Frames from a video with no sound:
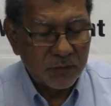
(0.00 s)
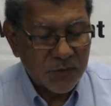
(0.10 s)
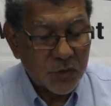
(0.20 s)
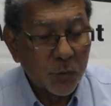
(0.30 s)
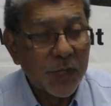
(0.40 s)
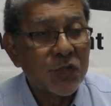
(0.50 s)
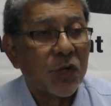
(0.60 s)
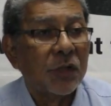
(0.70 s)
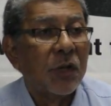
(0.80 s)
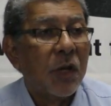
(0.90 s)

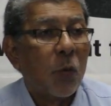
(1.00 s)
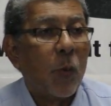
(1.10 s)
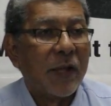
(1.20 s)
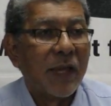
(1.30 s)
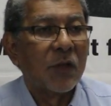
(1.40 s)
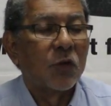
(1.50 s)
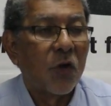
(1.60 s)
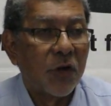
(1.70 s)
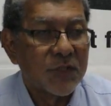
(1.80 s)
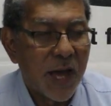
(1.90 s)
situation where they could
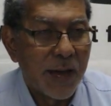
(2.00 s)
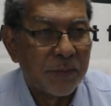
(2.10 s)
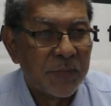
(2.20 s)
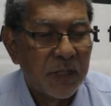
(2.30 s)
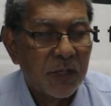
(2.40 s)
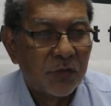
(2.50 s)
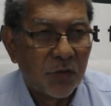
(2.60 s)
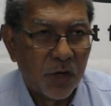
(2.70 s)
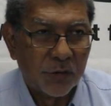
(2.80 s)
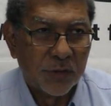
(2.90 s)
cause harm
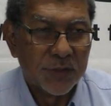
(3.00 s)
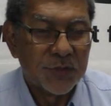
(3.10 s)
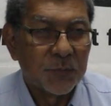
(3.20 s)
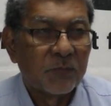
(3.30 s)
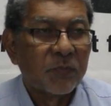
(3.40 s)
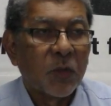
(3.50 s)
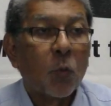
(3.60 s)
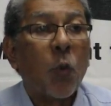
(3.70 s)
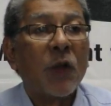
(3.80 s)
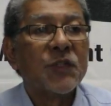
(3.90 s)
to others
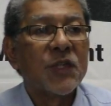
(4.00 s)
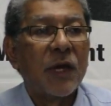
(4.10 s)
once